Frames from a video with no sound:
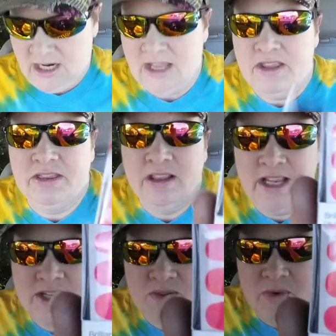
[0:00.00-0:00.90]
And then the
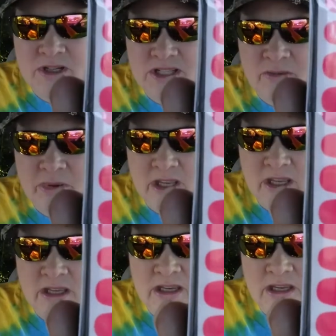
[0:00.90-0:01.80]
last one is the
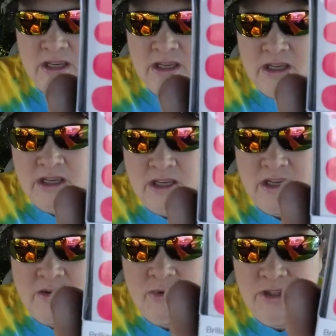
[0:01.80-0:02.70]
pink
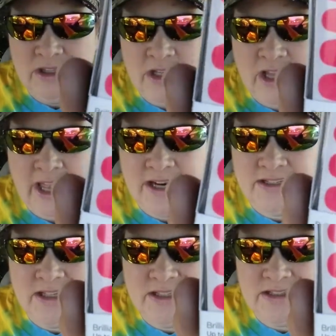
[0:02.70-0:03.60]
with the little
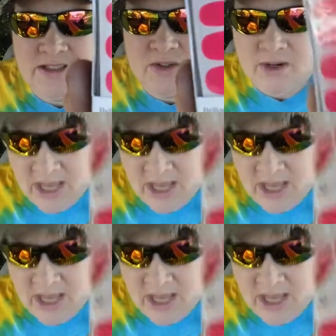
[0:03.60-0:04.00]
accents. So